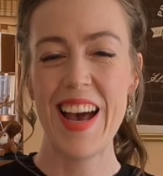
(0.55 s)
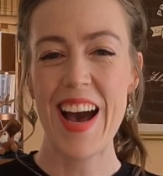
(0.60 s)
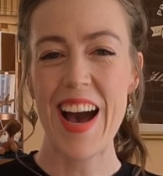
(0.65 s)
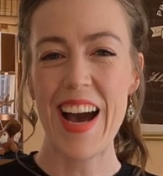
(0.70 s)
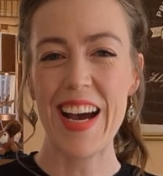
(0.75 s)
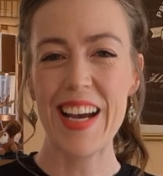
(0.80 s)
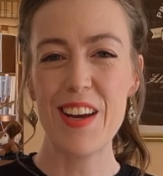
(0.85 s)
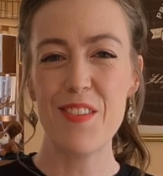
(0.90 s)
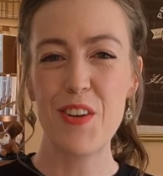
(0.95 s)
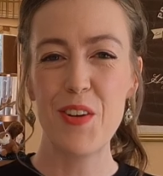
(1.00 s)

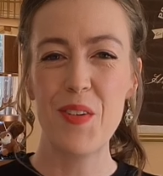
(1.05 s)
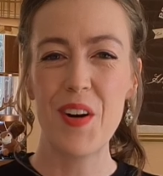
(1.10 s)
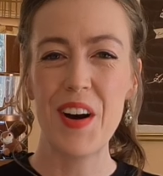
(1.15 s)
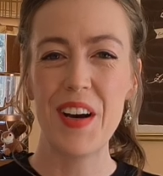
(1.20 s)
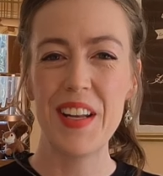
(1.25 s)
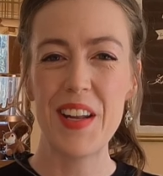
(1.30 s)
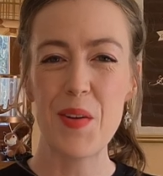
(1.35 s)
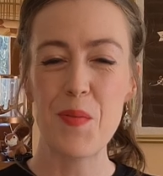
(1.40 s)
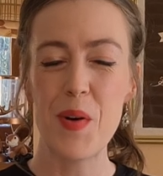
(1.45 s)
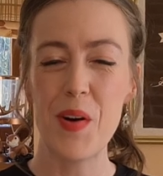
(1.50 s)
Hi everyone
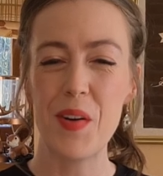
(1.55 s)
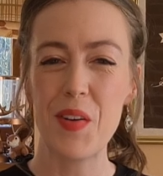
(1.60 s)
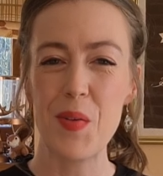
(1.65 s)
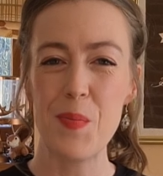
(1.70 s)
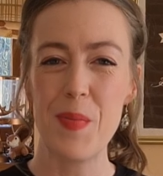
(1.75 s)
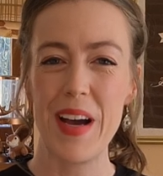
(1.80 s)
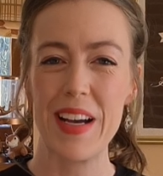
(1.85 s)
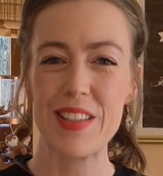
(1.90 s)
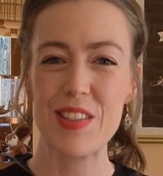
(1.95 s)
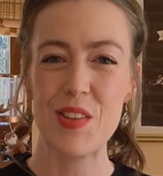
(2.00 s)
and welcome
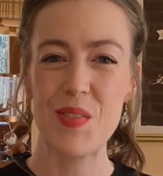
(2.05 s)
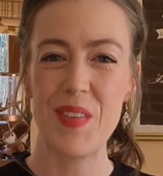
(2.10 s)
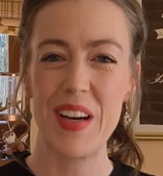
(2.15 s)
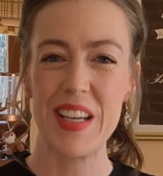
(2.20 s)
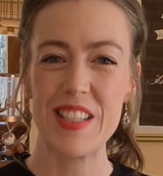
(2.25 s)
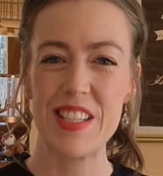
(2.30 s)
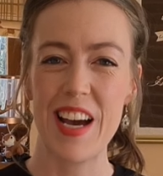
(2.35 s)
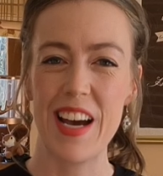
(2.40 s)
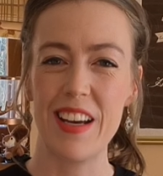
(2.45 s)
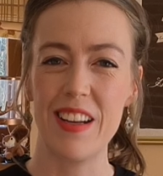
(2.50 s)
back to my
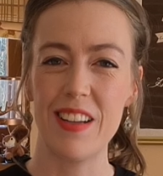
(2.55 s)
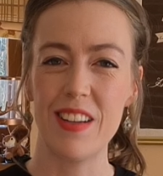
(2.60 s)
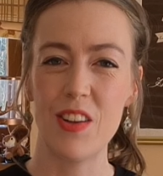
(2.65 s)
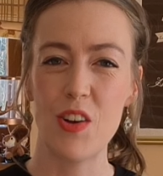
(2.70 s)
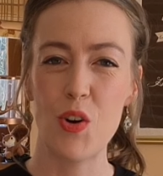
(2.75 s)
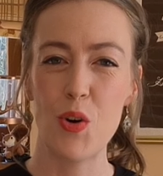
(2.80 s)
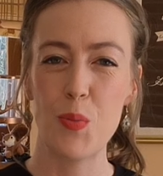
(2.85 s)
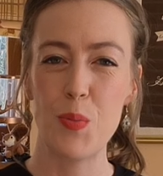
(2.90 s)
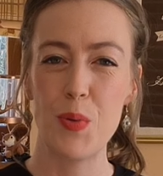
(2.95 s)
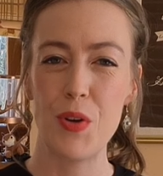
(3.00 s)
channel. I
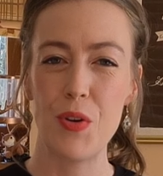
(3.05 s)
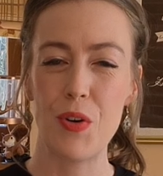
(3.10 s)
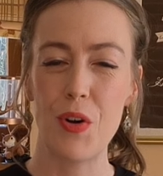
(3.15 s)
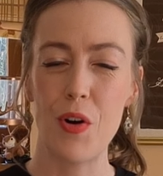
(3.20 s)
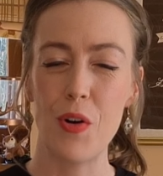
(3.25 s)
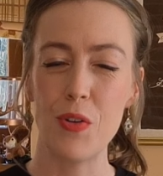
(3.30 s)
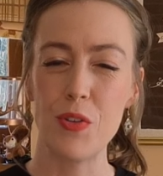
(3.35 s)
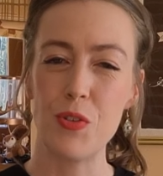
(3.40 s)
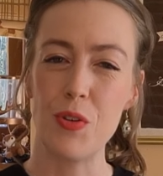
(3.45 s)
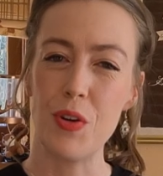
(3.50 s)
hope you're
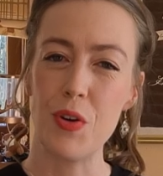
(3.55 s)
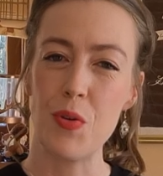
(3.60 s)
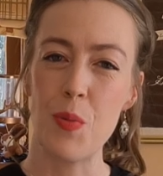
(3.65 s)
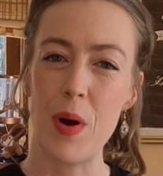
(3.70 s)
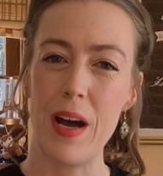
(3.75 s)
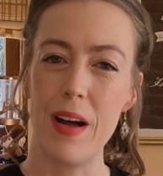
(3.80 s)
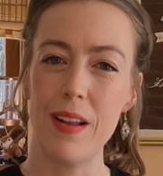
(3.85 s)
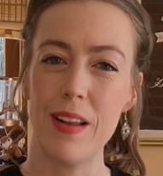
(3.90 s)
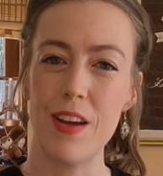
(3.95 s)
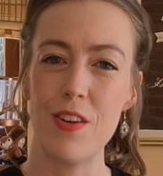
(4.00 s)
all doing
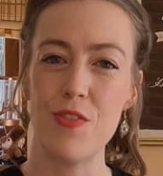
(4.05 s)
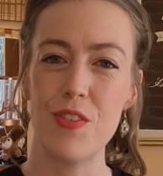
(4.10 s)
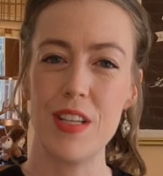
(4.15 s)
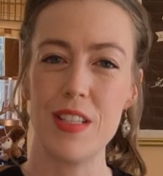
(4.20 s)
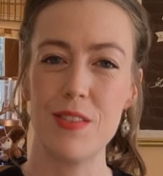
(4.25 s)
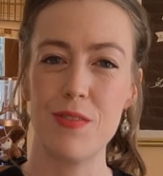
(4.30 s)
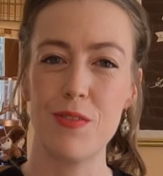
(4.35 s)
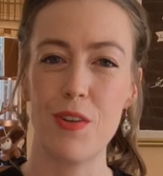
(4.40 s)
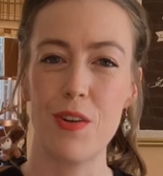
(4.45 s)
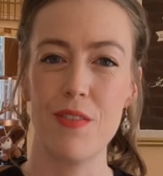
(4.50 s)
well and ready
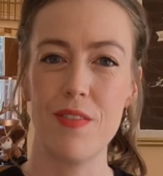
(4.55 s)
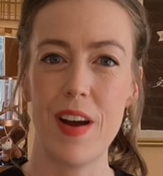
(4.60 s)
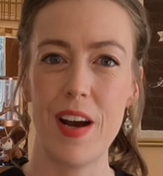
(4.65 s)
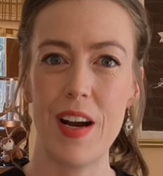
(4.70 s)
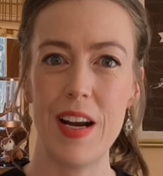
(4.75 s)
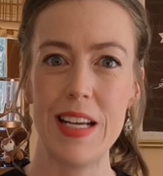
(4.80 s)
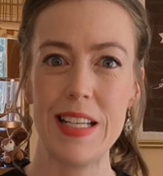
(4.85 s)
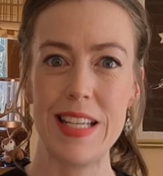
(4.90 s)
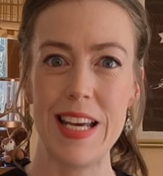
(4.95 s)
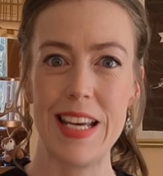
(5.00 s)
for a
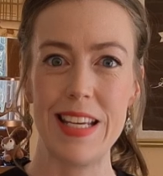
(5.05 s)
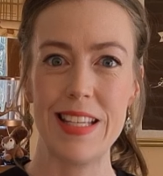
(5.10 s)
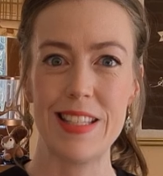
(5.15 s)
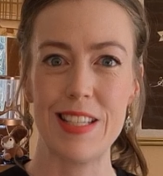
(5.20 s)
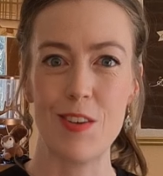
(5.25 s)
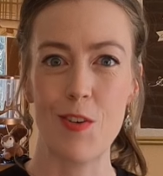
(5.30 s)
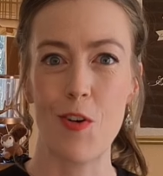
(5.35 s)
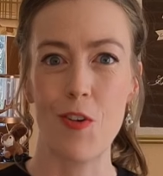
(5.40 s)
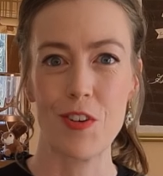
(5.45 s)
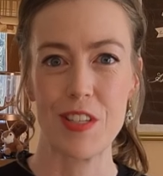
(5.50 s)
very tasty
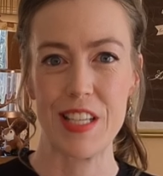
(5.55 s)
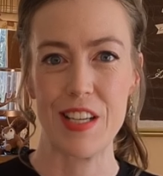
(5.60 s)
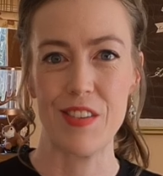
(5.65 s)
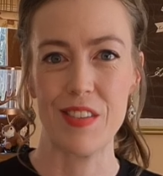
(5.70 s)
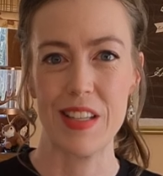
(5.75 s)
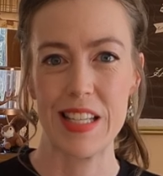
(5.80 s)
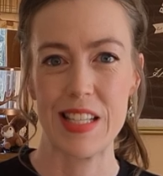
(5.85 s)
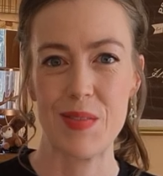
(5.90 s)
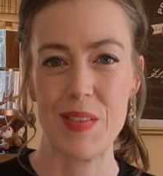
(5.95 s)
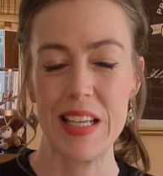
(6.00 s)
cocktail
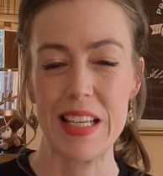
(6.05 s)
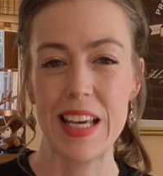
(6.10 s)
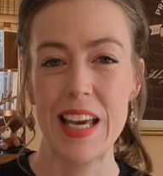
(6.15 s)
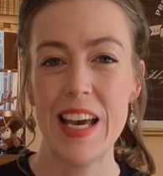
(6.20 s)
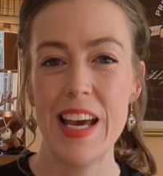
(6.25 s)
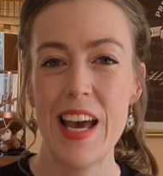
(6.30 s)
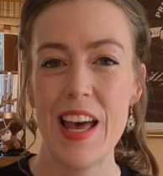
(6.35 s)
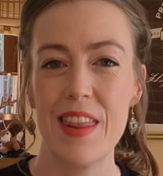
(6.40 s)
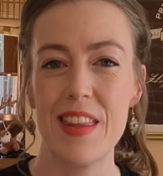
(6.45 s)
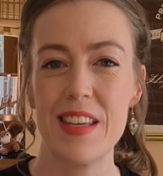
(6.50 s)
this week.
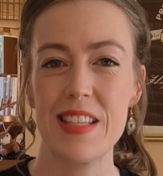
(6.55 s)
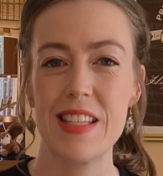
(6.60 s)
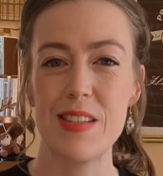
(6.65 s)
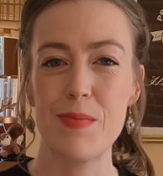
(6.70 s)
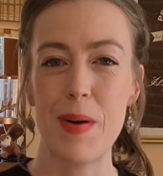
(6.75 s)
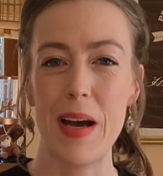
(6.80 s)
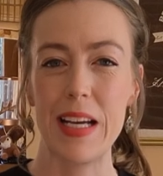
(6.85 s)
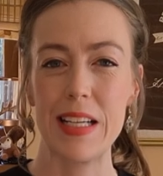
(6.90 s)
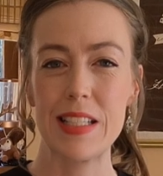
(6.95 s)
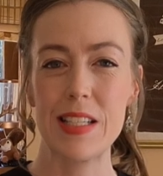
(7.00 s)
This is
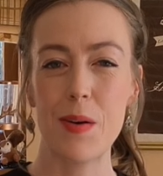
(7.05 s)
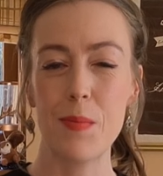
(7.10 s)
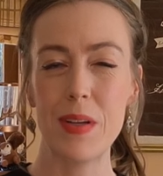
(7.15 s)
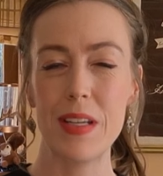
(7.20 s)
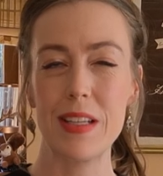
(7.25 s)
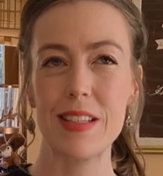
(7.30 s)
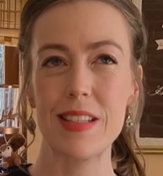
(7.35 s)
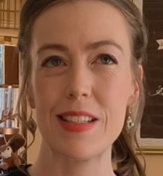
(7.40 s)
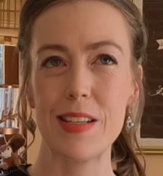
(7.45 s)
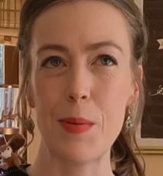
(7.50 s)
my
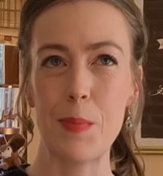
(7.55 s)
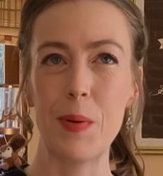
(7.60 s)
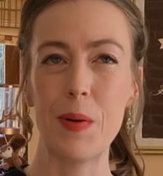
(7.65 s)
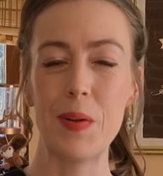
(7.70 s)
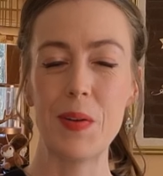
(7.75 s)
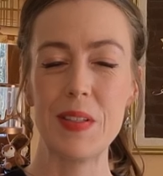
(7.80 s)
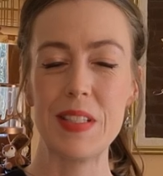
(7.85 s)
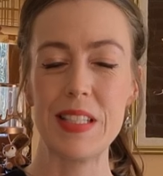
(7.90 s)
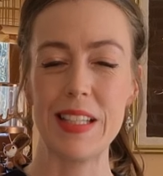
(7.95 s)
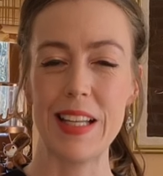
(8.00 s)
Tumnus
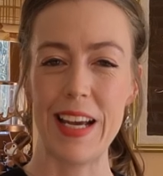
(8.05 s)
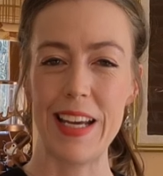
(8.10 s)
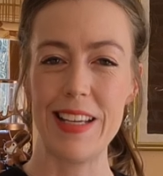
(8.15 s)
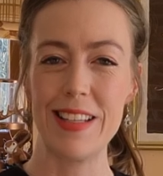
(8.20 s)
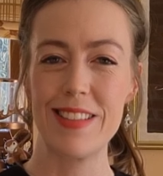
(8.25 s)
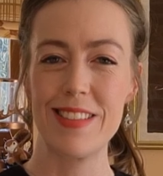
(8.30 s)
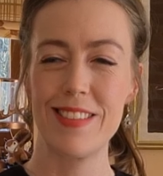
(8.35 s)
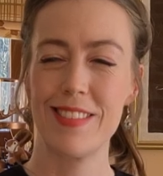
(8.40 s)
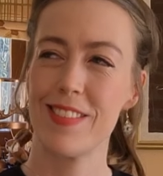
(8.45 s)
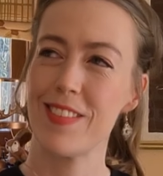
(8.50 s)
Tipple Delight
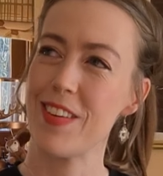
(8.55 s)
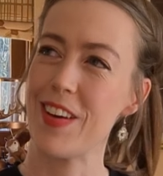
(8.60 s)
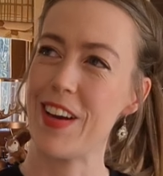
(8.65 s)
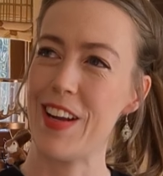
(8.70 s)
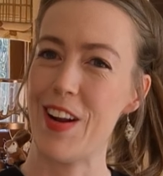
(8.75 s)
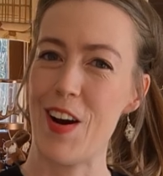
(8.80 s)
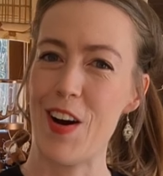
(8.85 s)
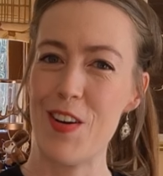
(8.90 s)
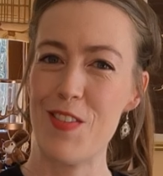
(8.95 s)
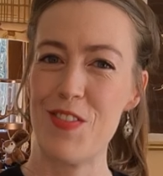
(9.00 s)
kind
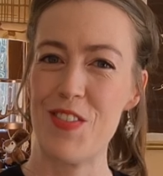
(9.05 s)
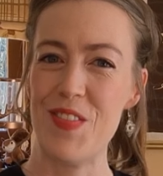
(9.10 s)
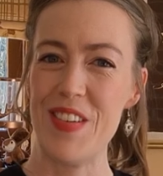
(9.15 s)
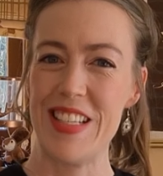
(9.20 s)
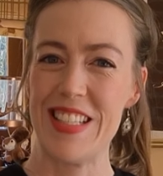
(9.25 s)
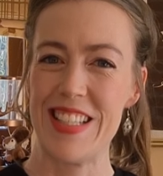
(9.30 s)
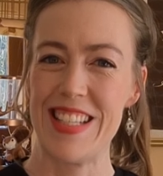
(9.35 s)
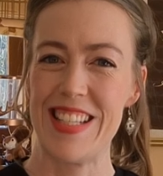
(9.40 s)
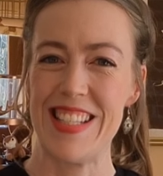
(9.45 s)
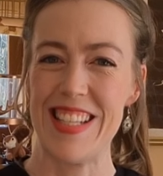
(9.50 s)
of hard for me
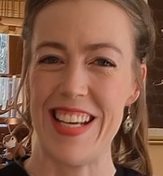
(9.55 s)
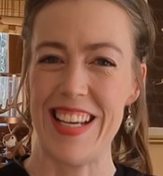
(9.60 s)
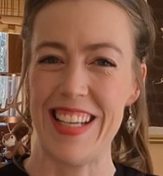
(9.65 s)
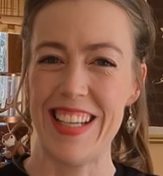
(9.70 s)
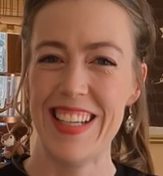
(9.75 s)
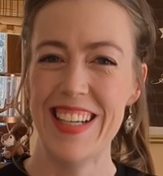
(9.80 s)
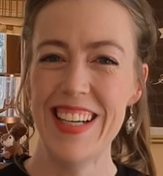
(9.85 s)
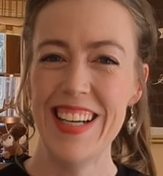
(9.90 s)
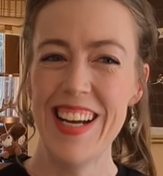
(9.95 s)
to say.